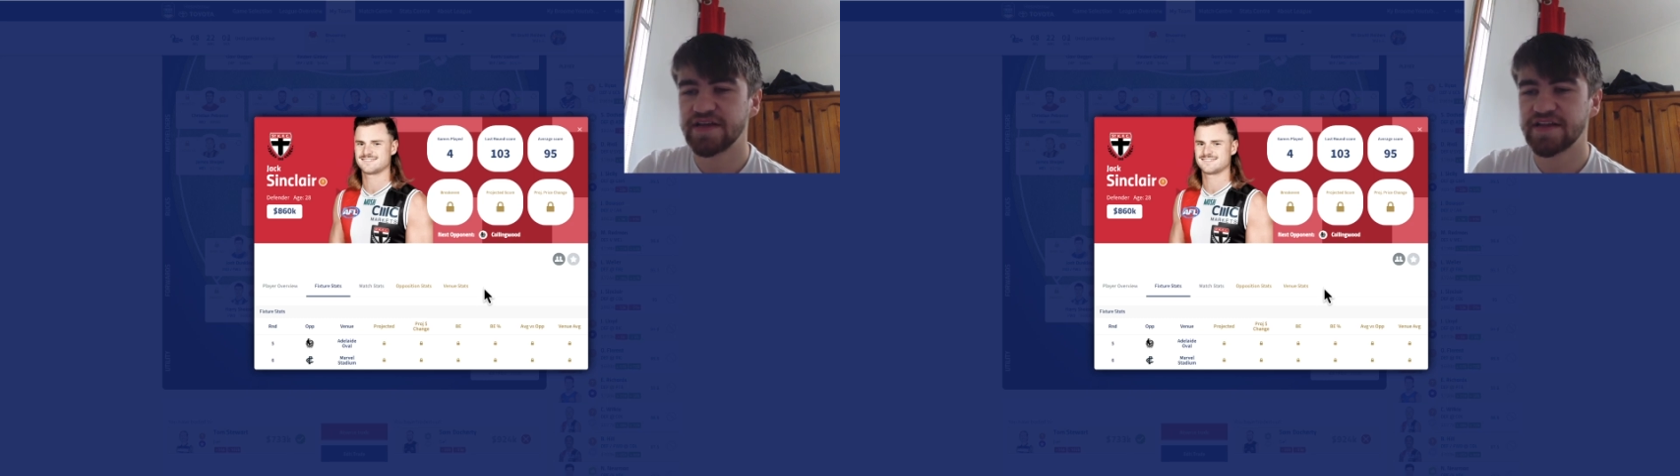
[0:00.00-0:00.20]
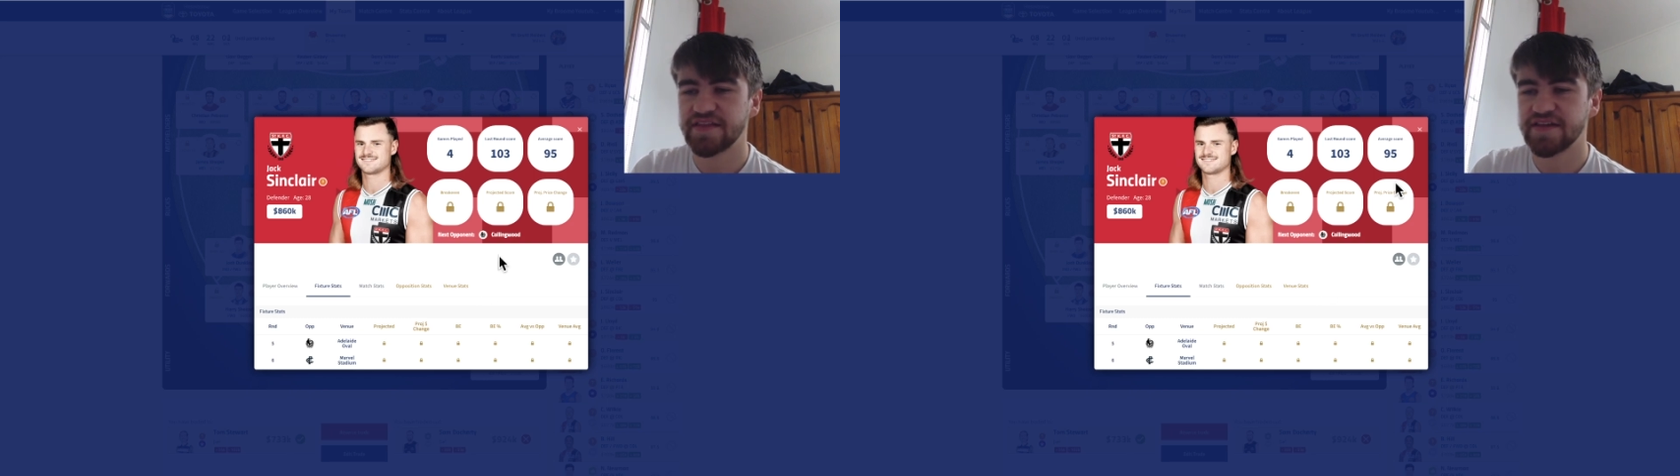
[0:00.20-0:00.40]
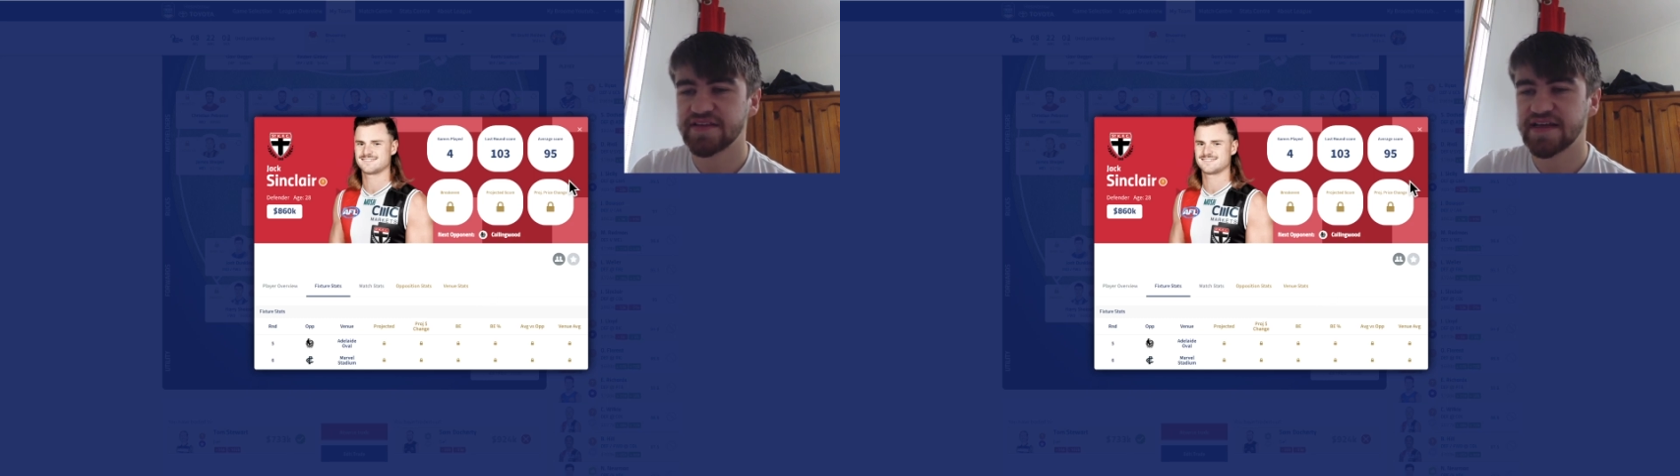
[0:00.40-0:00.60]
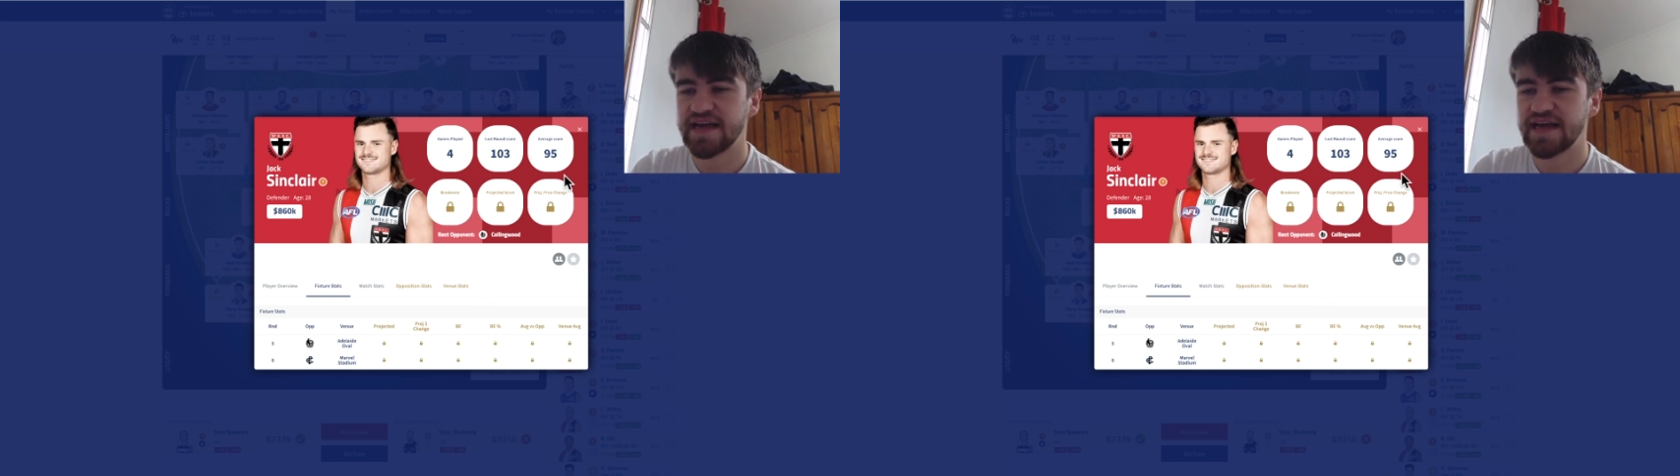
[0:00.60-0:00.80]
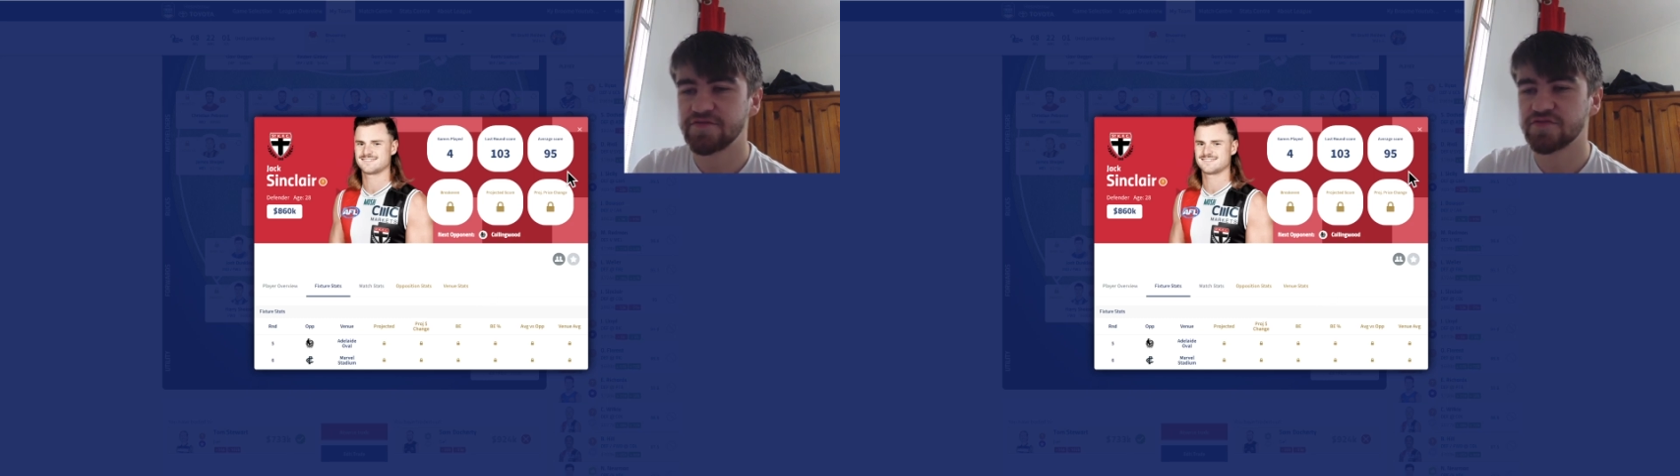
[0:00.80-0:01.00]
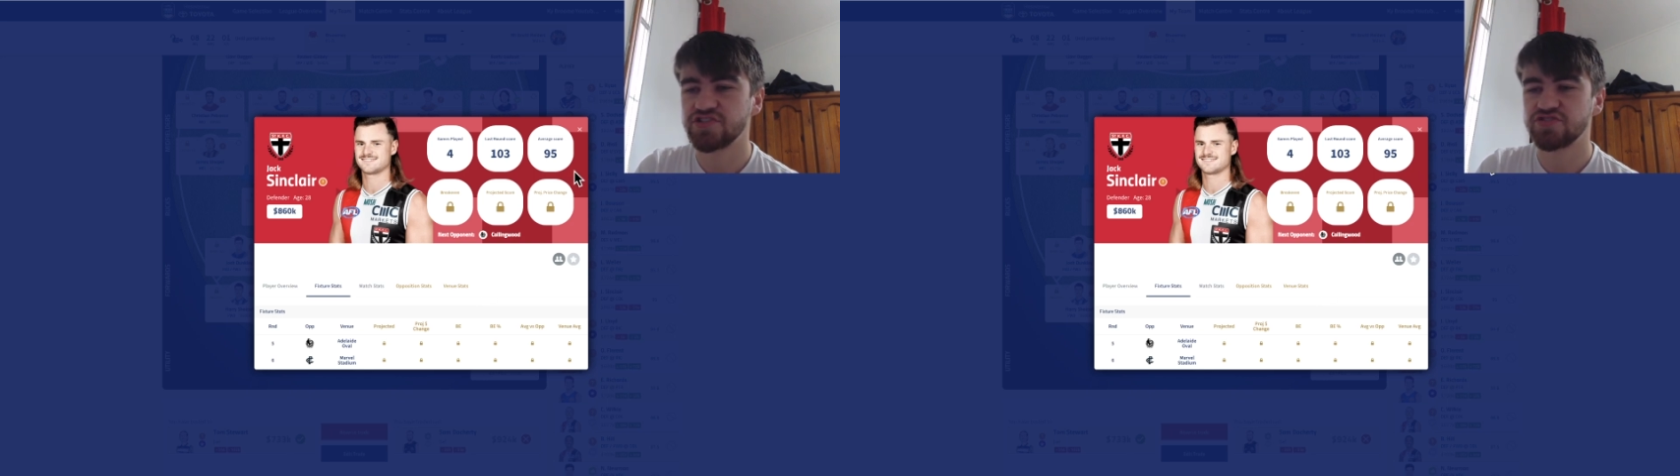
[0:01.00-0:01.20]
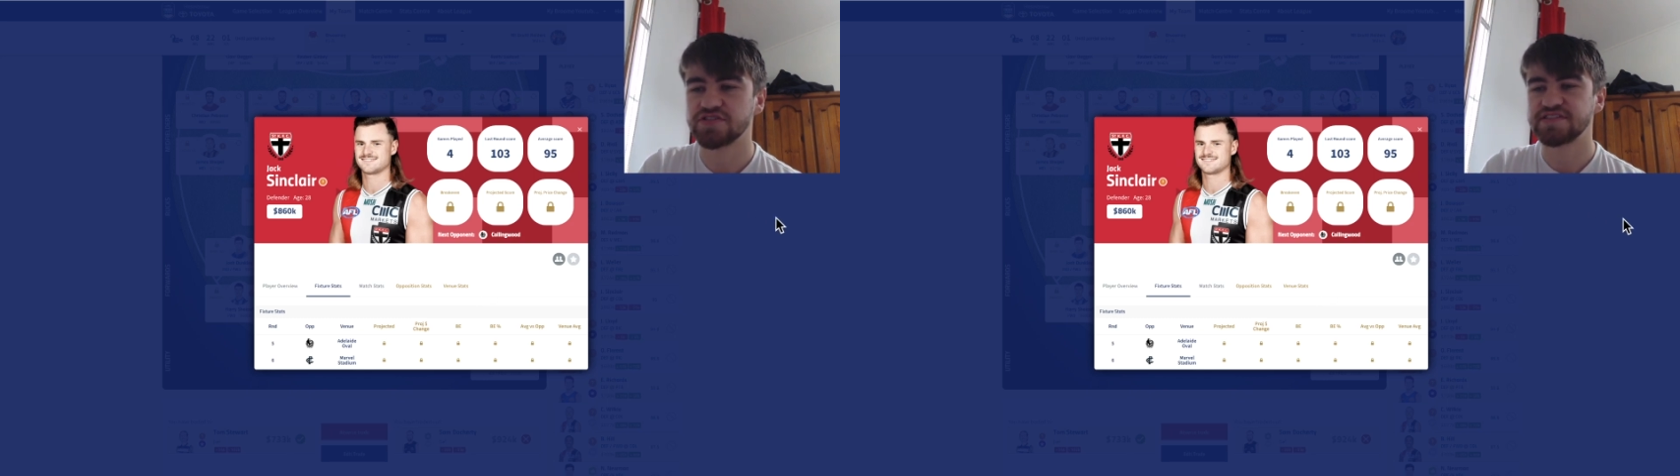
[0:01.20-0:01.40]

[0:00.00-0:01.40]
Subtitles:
and I think that average sort of